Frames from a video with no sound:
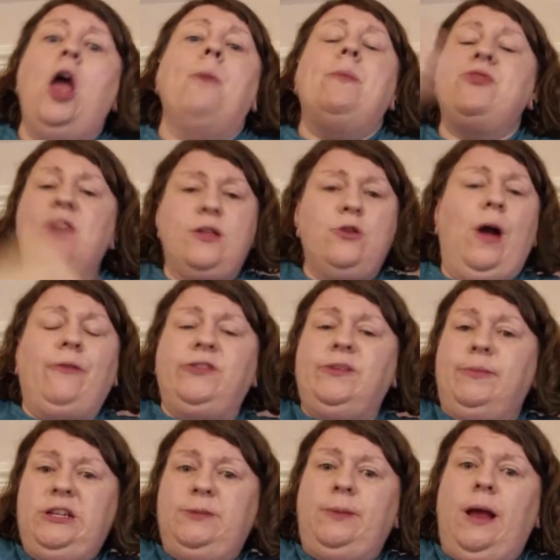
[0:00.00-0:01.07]
but then you'll have some
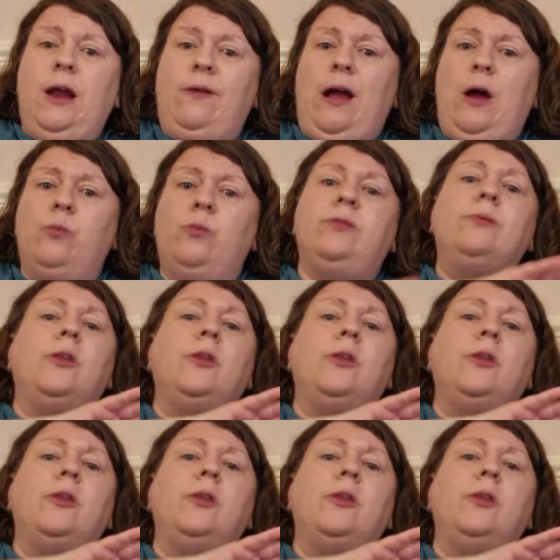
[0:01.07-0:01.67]
money to play around with